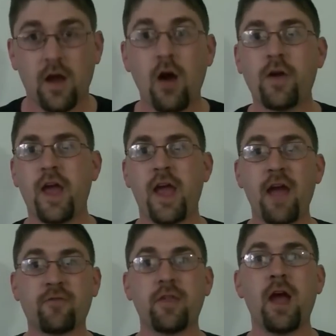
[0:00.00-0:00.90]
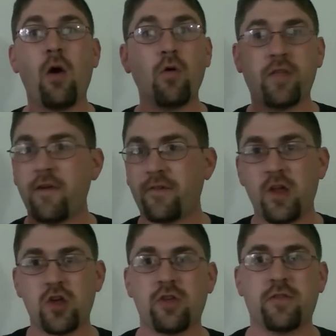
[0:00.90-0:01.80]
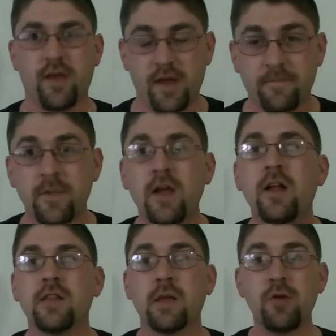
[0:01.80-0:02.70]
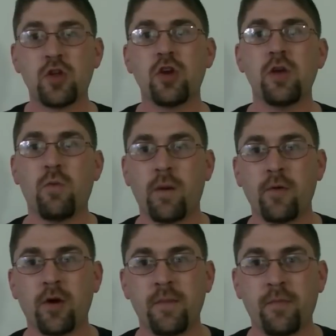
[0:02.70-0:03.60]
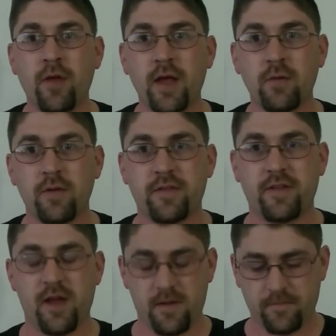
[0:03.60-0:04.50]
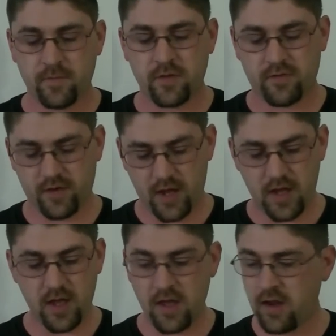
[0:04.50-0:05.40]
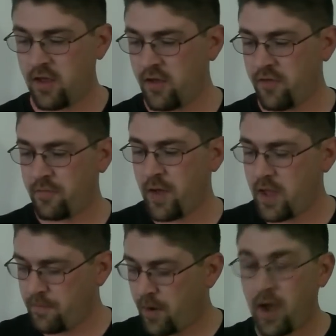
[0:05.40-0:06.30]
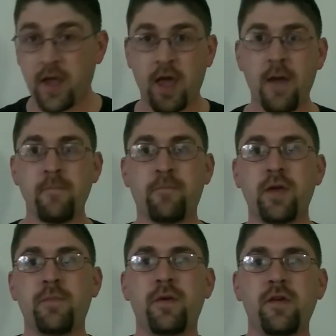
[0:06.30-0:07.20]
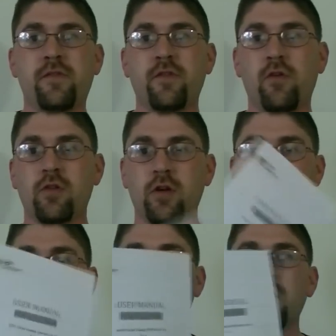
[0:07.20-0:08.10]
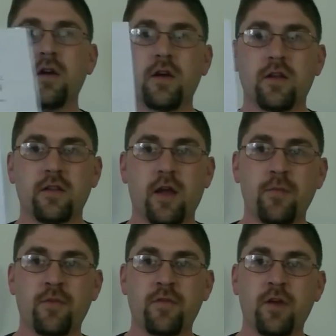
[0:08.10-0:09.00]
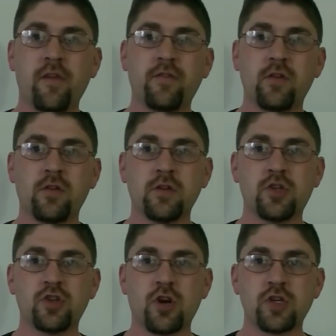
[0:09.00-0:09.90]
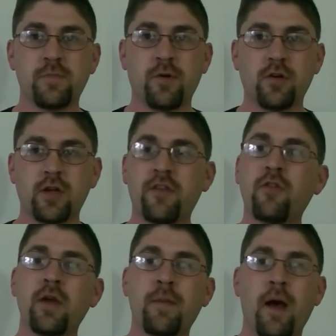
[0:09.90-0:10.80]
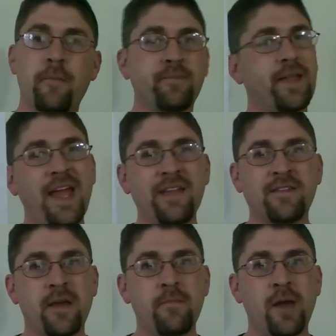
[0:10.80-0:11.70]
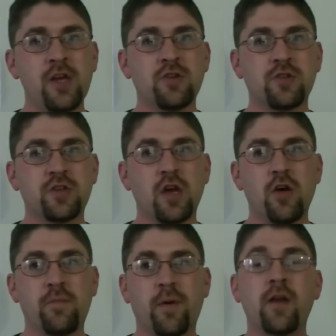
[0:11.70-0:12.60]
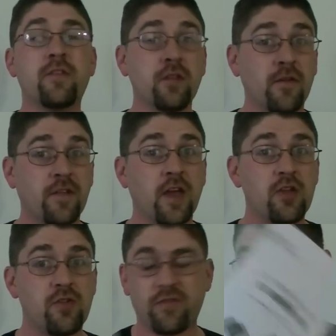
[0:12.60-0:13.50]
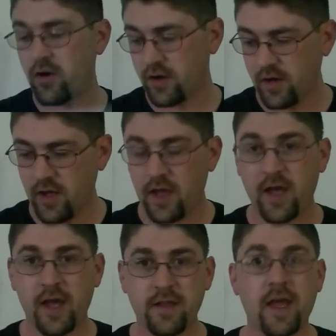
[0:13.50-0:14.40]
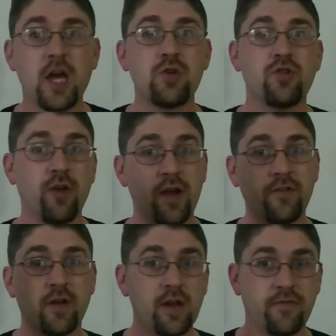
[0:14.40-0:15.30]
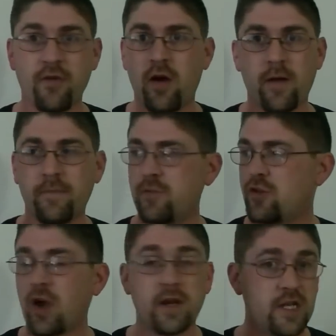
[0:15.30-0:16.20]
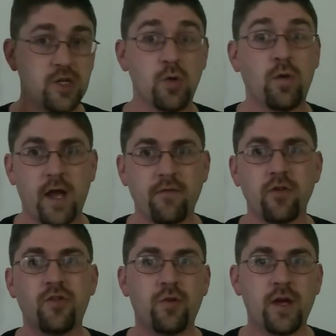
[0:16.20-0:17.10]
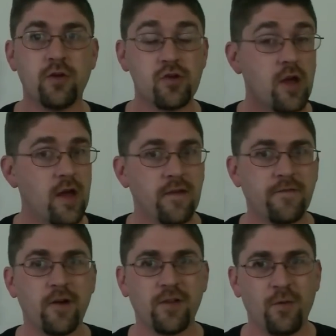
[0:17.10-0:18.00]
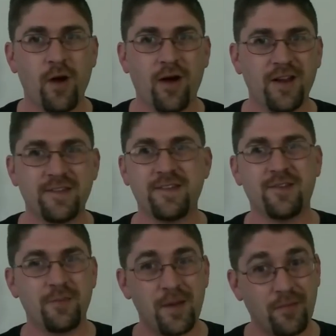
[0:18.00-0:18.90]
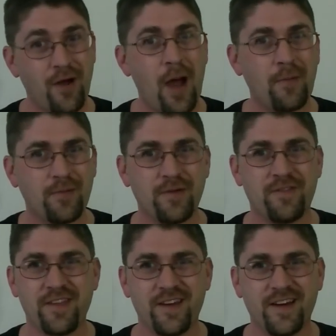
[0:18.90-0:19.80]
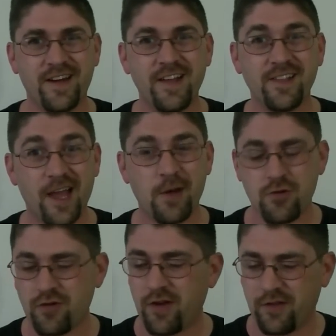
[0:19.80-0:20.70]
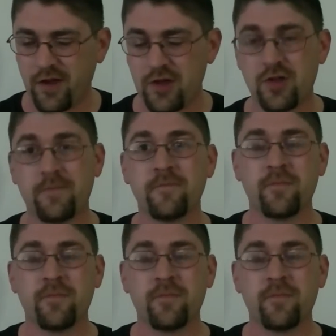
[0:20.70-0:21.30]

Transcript: Okay, after that whole definition thing, let me show you what I'm going to be playing with today. Today it is made by MPP Solar. Comes with a nice little instruction booklet. It's only about 8 10 pages or so, but it's enough to get you started. And they actually translate it from Chinese or whatever to English fairly well. I didn't see too many problems with the uh, language translation.